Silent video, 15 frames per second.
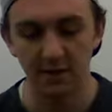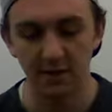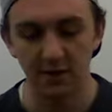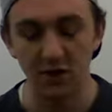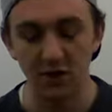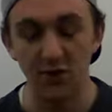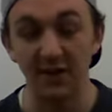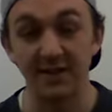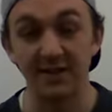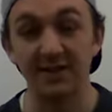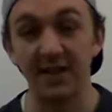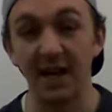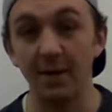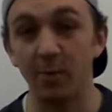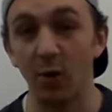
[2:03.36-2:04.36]
that you can
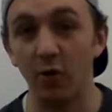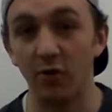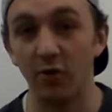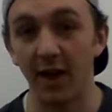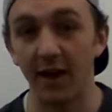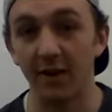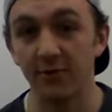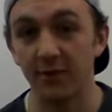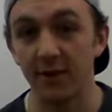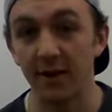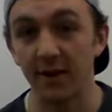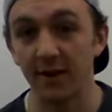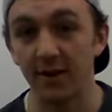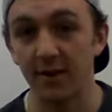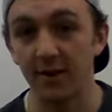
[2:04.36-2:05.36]
step over that
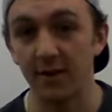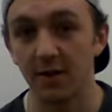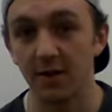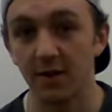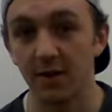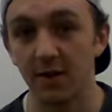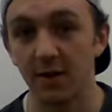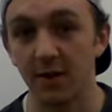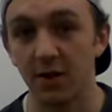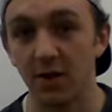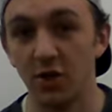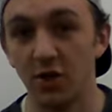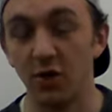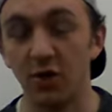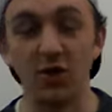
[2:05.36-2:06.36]
fear,
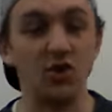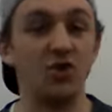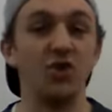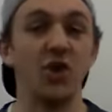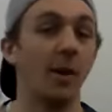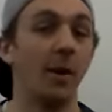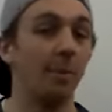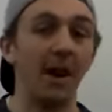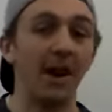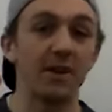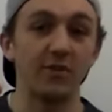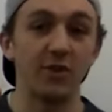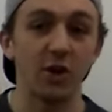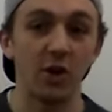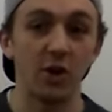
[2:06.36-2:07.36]
you can jump out
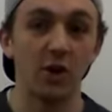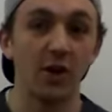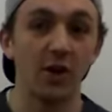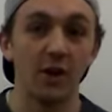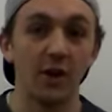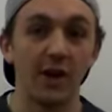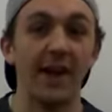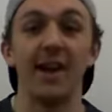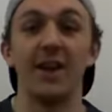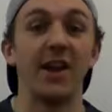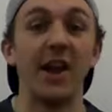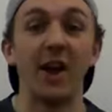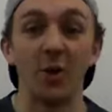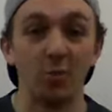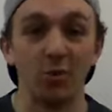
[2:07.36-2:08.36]
of your
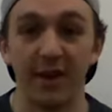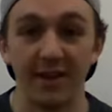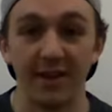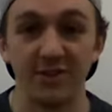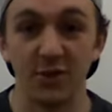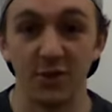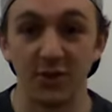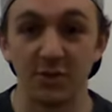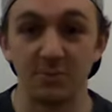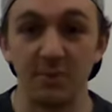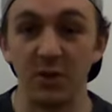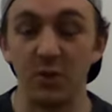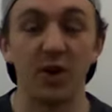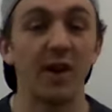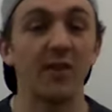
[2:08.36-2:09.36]
airplane, so to
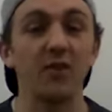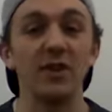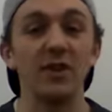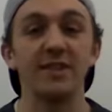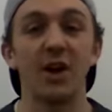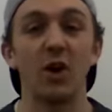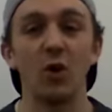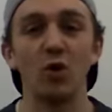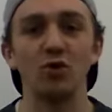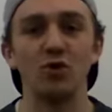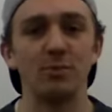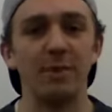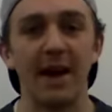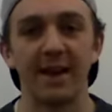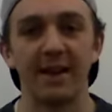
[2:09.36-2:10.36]
speak, whatever it is that holds
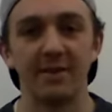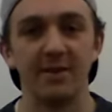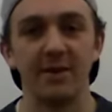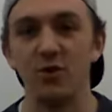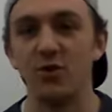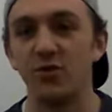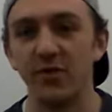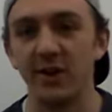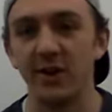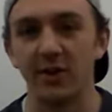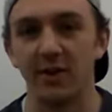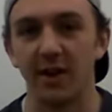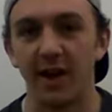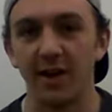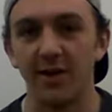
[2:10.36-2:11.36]
you back and you fear
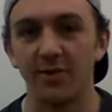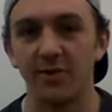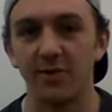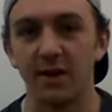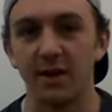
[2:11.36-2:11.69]
in life,